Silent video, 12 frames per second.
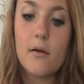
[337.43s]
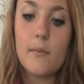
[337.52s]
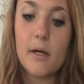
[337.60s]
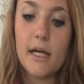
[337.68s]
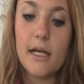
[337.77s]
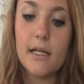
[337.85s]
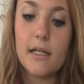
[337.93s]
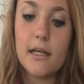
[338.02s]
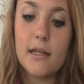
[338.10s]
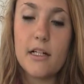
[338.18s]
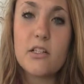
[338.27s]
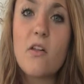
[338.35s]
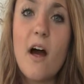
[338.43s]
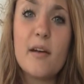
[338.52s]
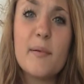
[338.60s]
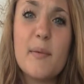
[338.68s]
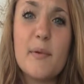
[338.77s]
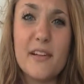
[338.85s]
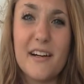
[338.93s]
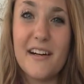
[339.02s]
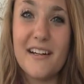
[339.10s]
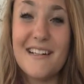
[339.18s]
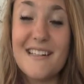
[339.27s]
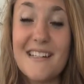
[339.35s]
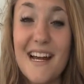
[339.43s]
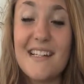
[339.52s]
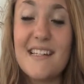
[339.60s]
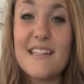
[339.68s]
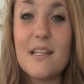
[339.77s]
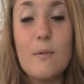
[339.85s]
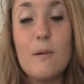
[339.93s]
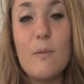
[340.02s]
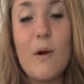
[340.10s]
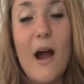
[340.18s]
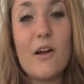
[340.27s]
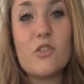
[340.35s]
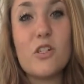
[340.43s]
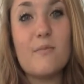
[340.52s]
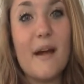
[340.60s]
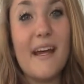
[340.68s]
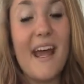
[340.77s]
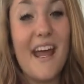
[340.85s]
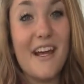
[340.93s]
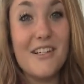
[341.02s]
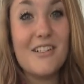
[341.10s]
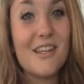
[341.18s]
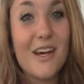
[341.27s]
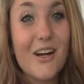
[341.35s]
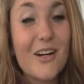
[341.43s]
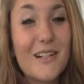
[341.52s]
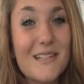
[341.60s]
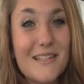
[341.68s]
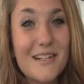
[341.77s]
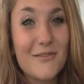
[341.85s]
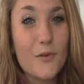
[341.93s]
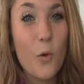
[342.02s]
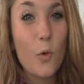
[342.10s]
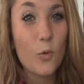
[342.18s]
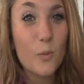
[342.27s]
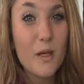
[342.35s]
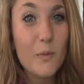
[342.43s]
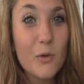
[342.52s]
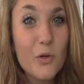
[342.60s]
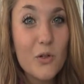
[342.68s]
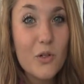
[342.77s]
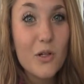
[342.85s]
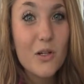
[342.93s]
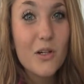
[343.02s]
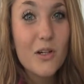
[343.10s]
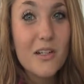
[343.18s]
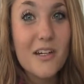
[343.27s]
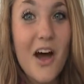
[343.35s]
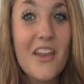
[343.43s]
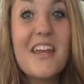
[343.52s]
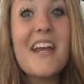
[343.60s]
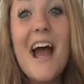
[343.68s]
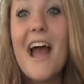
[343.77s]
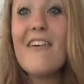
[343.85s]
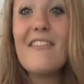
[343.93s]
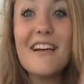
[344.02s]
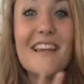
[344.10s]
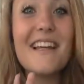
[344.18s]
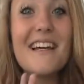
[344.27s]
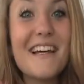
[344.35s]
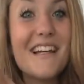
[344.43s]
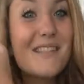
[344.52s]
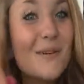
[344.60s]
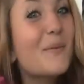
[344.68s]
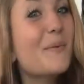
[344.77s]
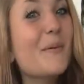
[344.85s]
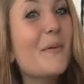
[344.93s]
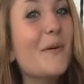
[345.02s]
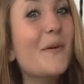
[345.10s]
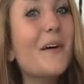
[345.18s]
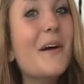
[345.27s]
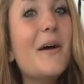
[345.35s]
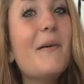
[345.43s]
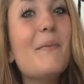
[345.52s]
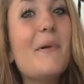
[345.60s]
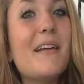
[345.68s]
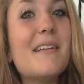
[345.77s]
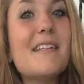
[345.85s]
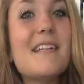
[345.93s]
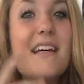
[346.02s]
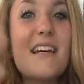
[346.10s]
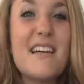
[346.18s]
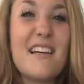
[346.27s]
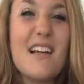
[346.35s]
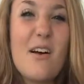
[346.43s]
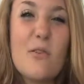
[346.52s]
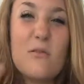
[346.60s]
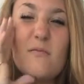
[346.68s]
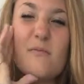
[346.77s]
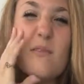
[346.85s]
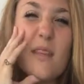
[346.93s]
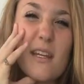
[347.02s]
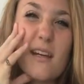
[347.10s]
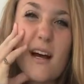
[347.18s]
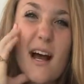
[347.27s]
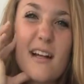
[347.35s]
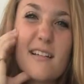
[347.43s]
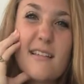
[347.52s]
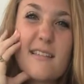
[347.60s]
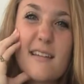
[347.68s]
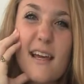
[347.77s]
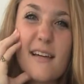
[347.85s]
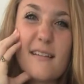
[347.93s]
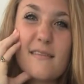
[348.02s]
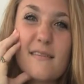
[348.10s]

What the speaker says: But there's a lot of people there, and it's nice to see people actually my age there instead of old people. Not that I have anything against old people, but, you know, I just, like,